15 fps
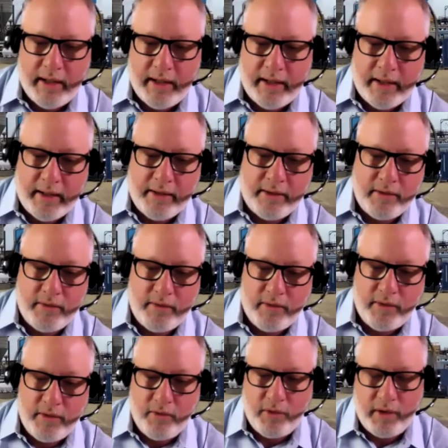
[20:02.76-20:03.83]
And
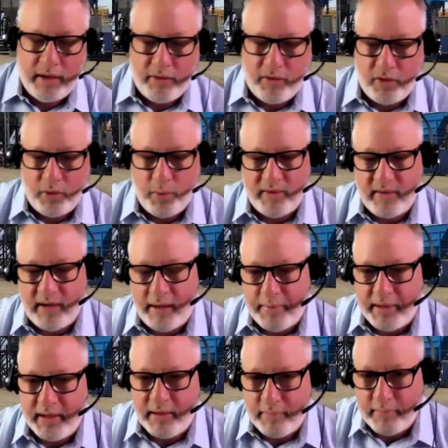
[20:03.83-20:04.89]
so what's
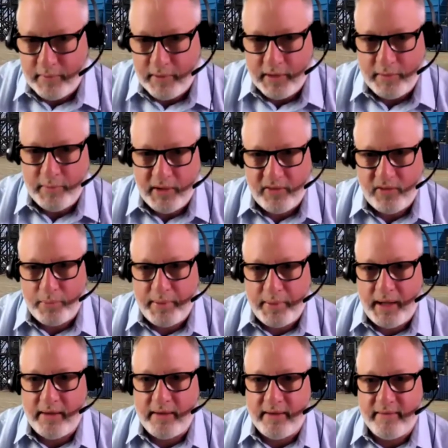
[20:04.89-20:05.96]
happening in
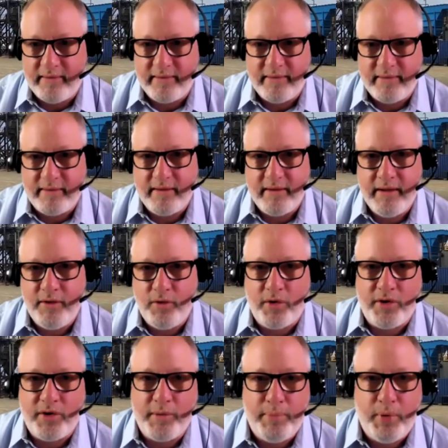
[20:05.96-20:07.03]
municipalities is, in
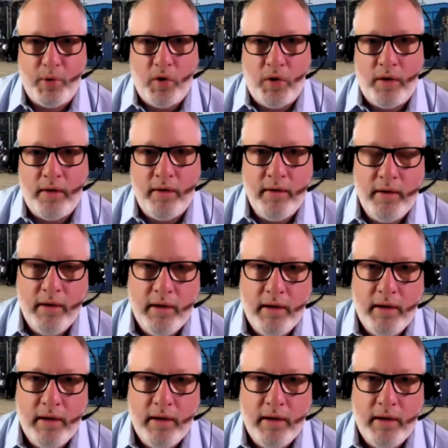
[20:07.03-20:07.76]
order to pull